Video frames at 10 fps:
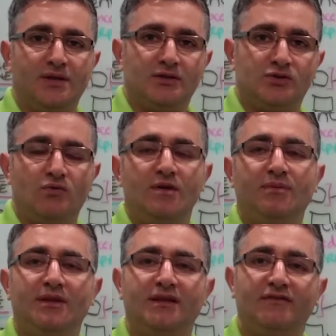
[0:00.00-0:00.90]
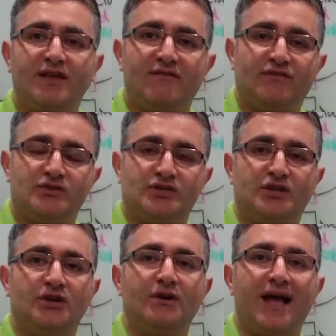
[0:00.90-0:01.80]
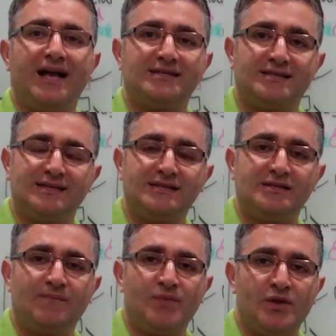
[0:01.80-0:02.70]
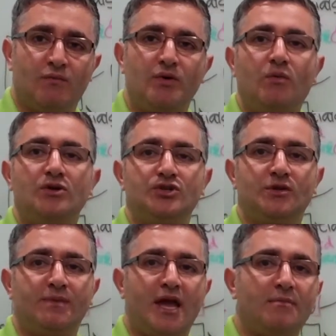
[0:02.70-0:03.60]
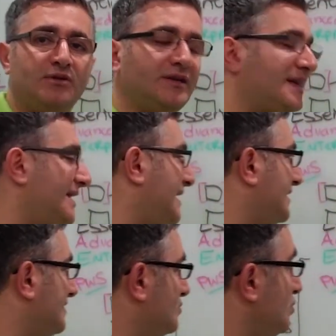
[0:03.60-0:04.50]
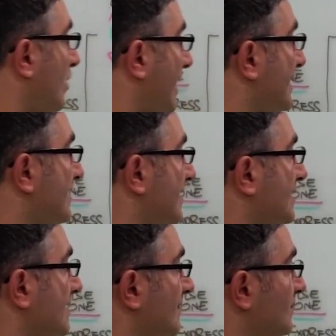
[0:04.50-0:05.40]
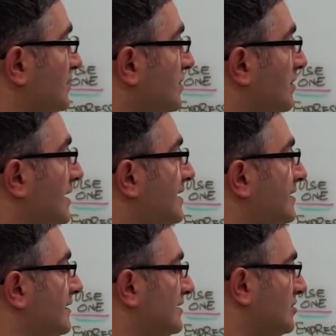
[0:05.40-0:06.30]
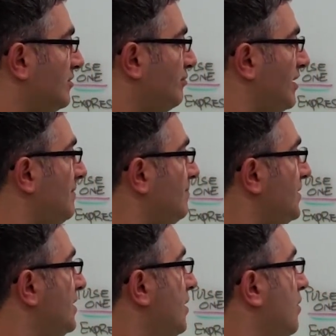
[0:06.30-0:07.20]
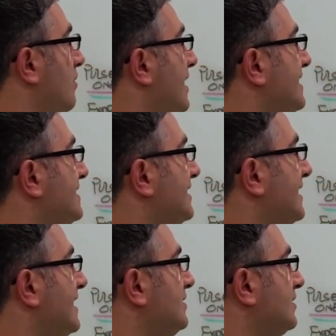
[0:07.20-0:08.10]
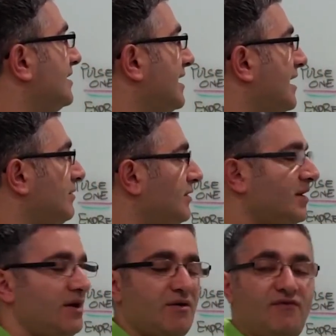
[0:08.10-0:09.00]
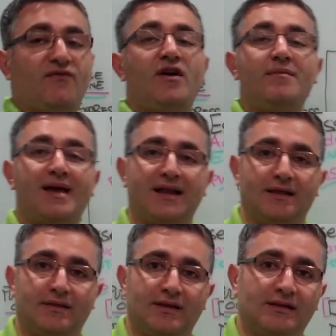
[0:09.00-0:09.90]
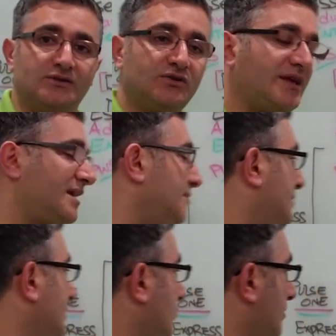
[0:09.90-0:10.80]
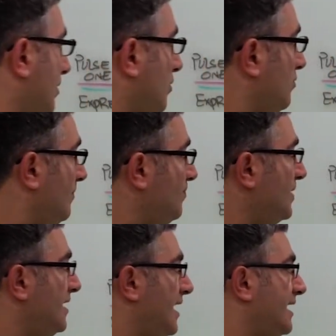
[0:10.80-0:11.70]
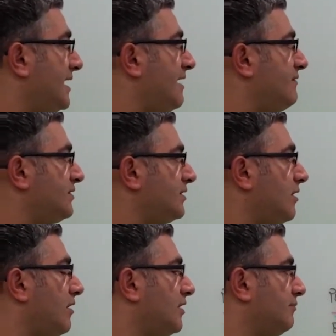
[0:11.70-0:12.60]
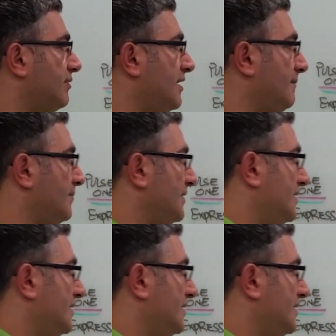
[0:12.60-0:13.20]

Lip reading: So we believe that for secure access, we want you to be able to connect to anything, so anything that's on-prem or anything in the cloud from anything. So that can be remote and everything on-prem.